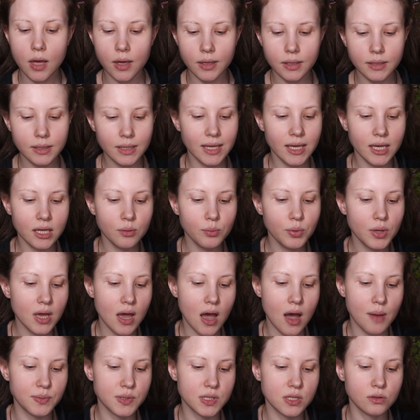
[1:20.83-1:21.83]
It can be
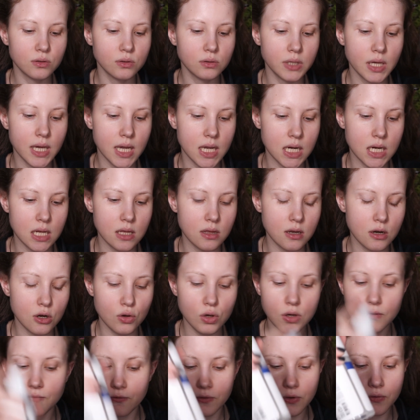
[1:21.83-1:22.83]
absolutely anything.
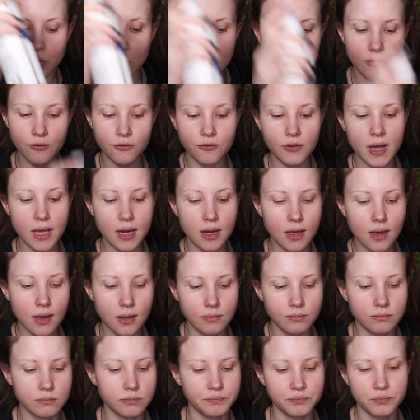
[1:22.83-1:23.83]
If you can find it,
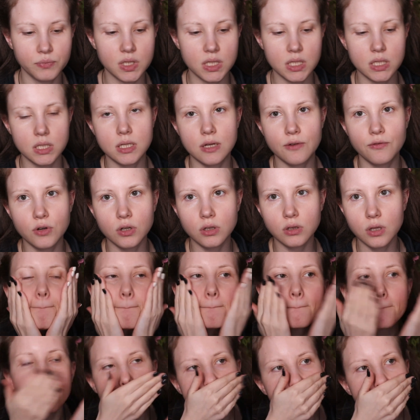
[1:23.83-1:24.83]
it's
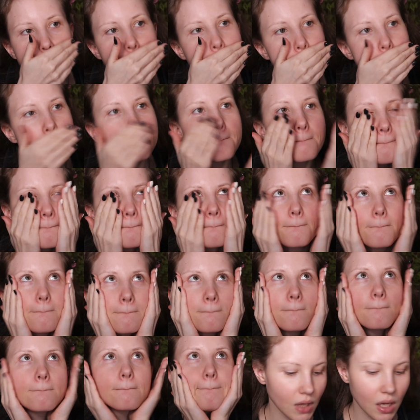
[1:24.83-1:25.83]
definitely
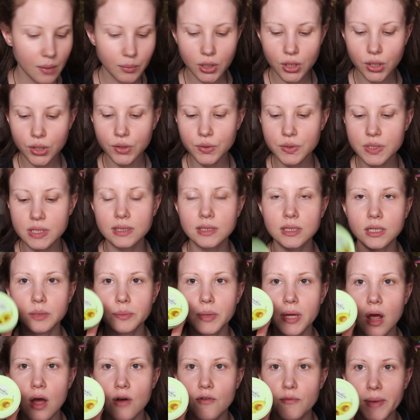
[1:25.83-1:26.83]
optional. I'm gonna use a little
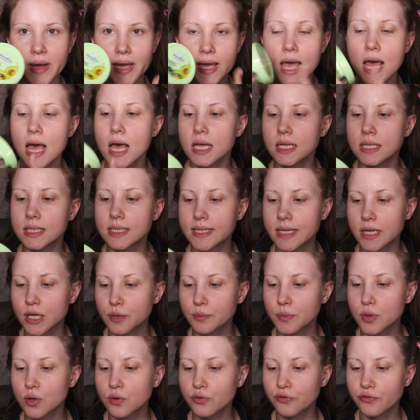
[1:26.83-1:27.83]
bit of my
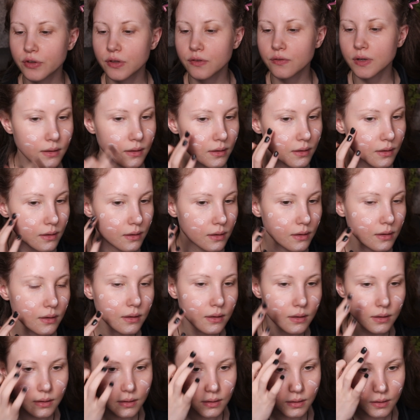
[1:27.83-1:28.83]
Dermo Viva Skin
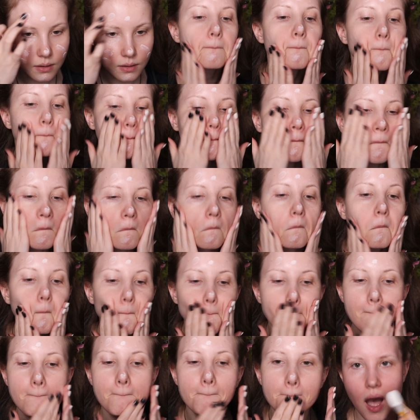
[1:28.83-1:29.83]
Superfood, the
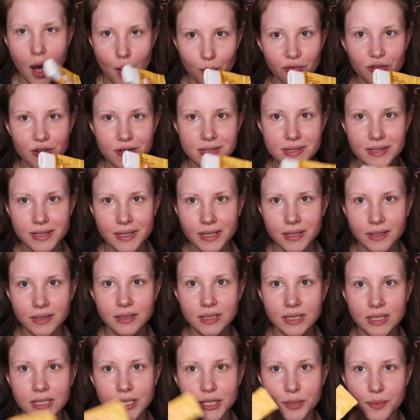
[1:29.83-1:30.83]
moisturizer. Obviously,
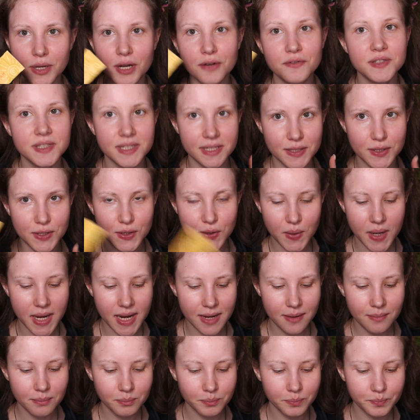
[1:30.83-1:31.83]
a little bit of
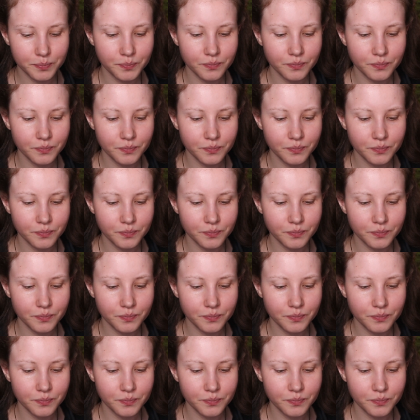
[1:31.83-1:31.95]
sunscreen.